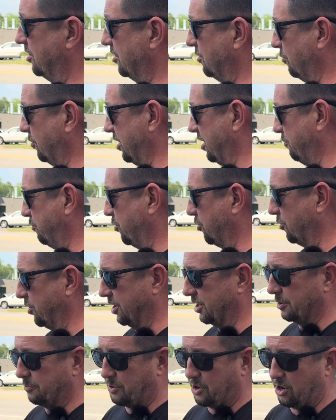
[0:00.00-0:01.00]
When it pulled in
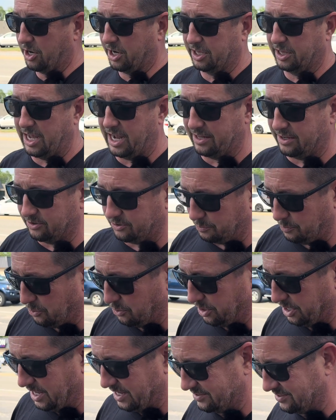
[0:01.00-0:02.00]
the parking lot this
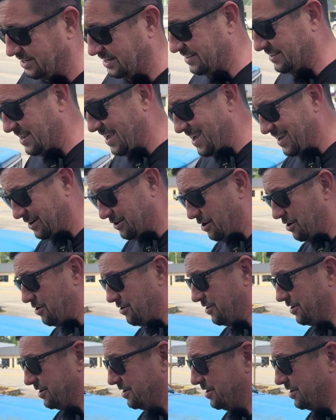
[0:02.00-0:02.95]
morning, I said, daggone,